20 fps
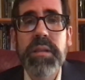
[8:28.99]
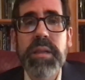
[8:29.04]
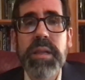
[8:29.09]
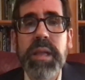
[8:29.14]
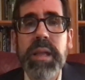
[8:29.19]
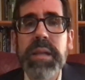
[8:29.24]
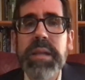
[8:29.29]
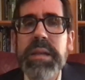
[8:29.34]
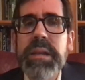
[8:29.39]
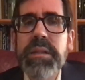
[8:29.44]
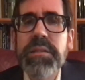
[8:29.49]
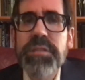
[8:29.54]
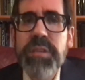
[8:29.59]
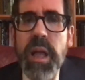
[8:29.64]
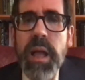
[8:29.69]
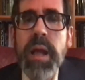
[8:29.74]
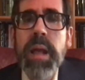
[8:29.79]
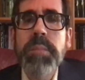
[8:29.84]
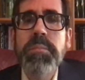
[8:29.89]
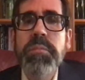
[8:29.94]
and it is
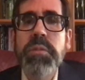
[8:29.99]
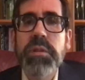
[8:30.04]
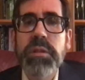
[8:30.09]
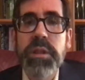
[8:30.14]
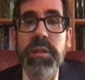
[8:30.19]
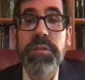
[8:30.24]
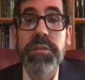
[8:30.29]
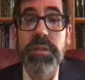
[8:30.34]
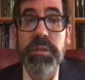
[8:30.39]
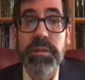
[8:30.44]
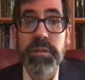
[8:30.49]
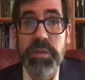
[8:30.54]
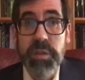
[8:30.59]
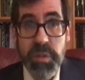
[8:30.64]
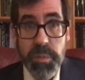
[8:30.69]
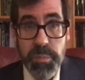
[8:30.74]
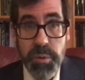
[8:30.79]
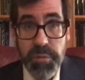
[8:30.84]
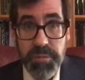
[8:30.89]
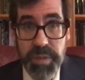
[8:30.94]
time to listen to
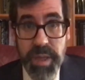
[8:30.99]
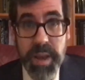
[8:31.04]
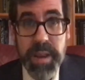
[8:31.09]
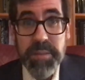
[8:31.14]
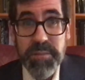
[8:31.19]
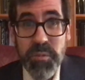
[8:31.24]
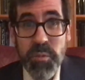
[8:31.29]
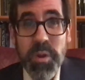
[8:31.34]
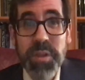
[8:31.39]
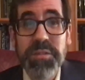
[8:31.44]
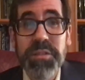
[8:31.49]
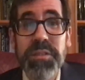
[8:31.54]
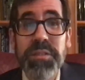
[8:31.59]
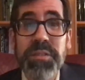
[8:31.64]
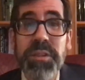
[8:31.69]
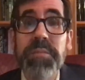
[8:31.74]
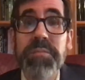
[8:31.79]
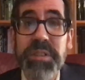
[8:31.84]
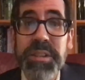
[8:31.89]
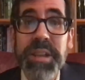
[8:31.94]
the prophetic voices
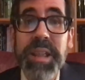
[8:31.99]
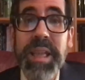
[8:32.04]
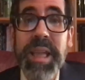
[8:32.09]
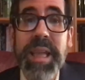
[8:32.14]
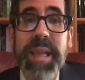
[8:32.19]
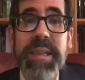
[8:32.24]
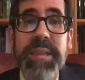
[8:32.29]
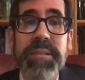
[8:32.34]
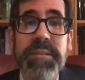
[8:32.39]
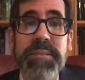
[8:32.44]
of today.